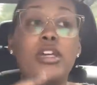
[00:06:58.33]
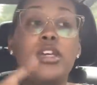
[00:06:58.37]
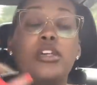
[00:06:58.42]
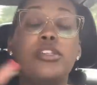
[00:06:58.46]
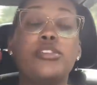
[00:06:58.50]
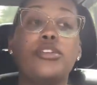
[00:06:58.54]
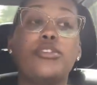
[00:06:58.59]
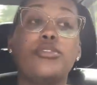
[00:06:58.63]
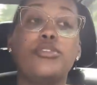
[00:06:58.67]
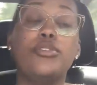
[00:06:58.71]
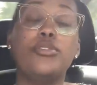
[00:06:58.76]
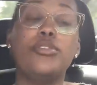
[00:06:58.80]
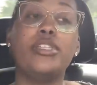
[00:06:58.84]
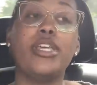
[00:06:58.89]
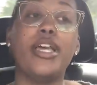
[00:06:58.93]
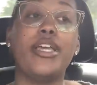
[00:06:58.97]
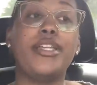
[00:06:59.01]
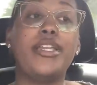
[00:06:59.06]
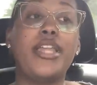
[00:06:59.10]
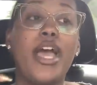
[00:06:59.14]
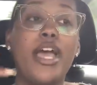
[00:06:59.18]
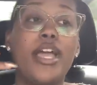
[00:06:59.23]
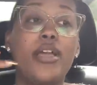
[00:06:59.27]
So Tuesday
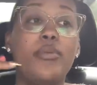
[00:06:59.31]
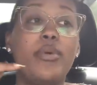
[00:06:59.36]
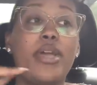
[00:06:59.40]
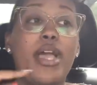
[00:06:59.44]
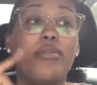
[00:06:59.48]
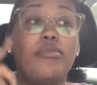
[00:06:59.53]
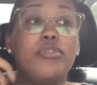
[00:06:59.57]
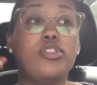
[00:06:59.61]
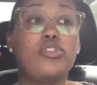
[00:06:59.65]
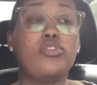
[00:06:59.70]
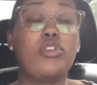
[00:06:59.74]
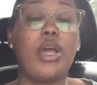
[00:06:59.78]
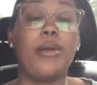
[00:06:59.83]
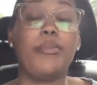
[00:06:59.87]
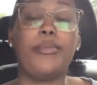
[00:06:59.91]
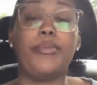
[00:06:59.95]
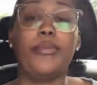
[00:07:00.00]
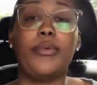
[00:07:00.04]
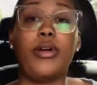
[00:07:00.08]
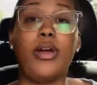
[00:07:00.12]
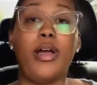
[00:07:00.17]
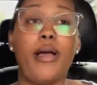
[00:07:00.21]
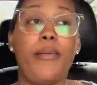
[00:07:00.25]
night, we have to drop
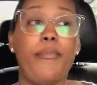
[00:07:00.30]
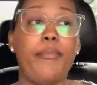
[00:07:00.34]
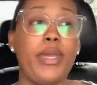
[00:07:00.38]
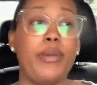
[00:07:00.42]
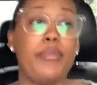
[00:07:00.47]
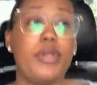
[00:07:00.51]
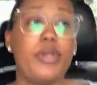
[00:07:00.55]
um, baby